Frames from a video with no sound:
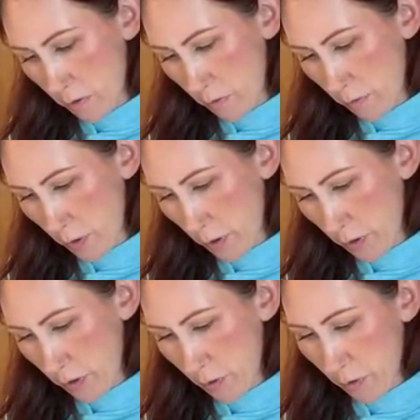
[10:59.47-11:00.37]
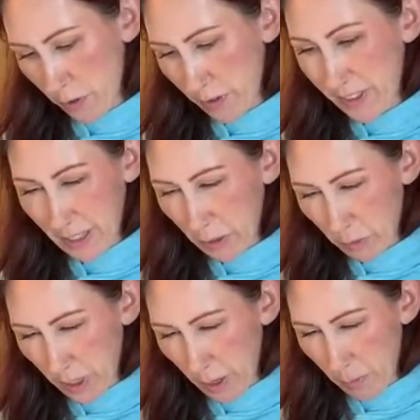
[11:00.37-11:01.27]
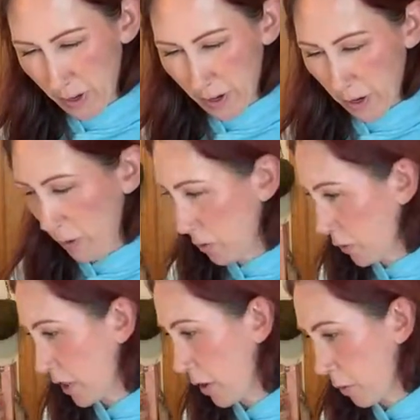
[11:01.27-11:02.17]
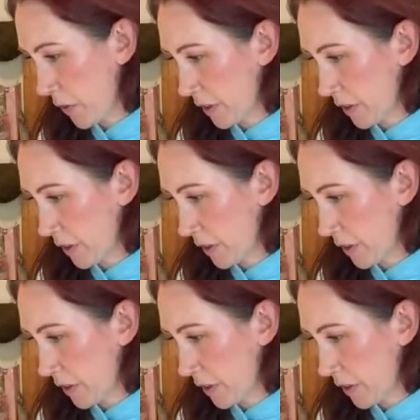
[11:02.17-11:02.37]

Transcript: first, or the cello tape. I always forget what this